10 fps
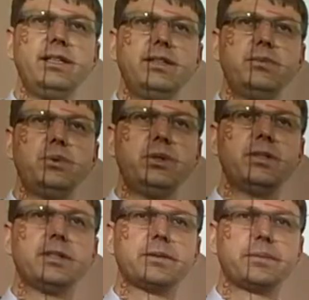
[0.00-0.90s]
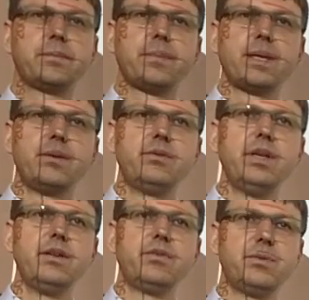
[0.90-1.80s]
in the world.
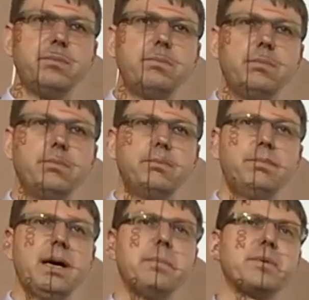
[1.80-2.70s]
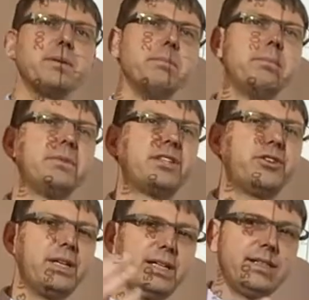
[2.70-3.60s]
We've pumped
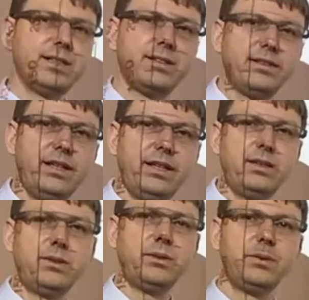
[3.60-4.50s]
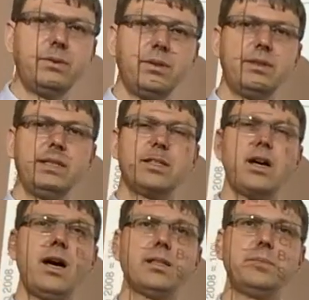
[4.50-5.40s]
trillions into the
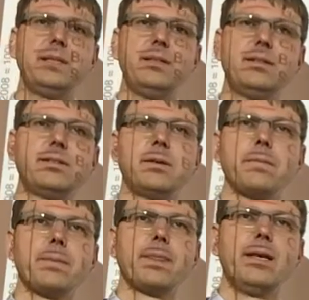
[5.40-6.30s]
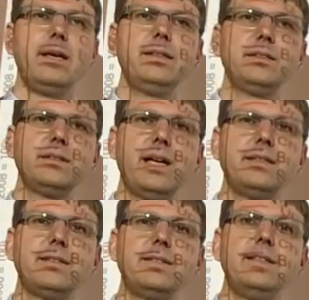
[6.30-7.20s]
economies in the
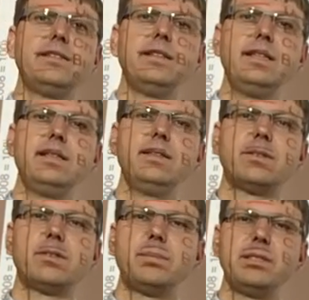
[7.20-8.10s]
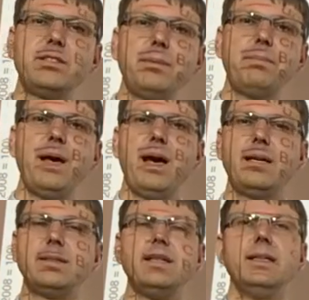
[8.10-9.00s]
United States, in Europe, in Japan,